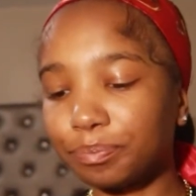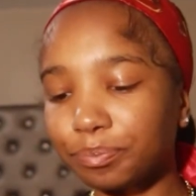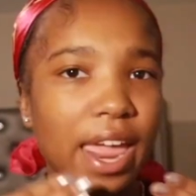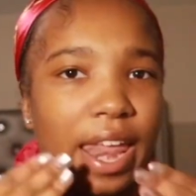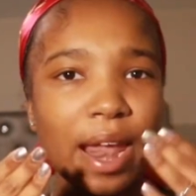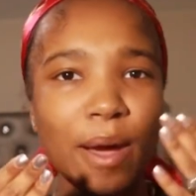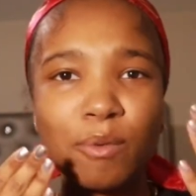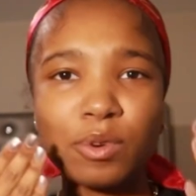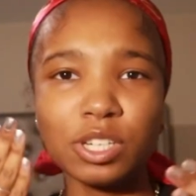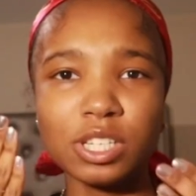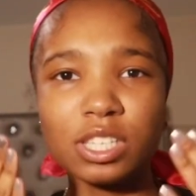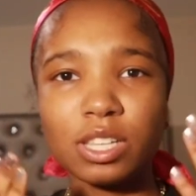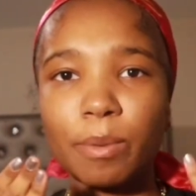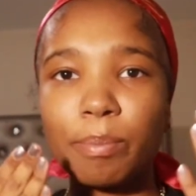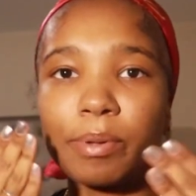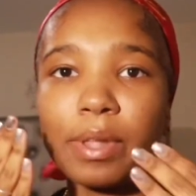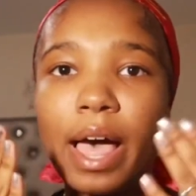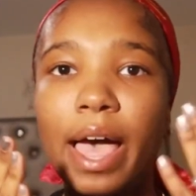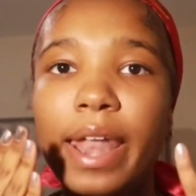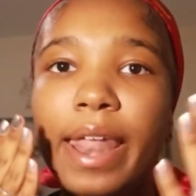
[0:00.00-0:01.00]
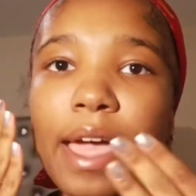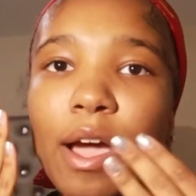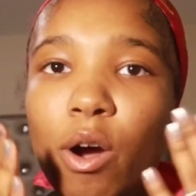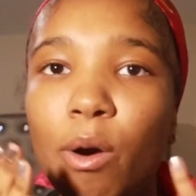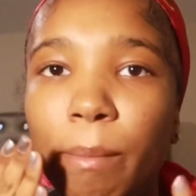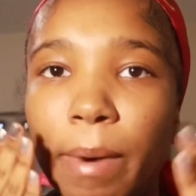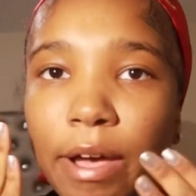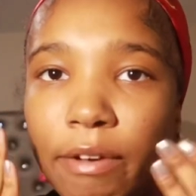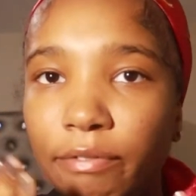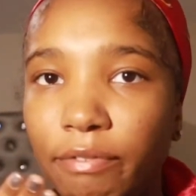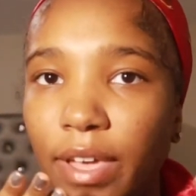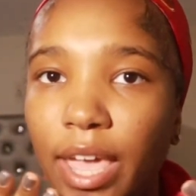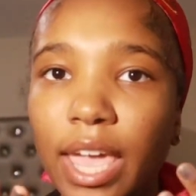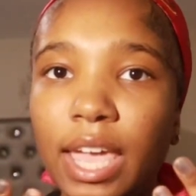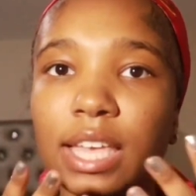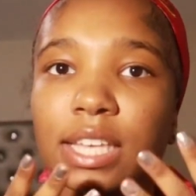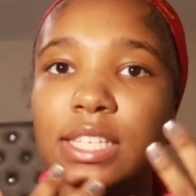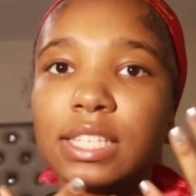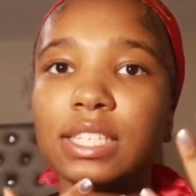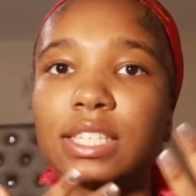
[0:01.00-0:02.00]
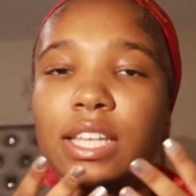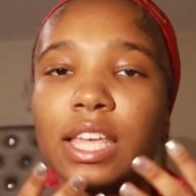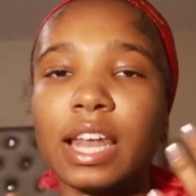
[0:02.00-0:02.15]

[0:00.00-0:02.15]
and I would just apply that on my face,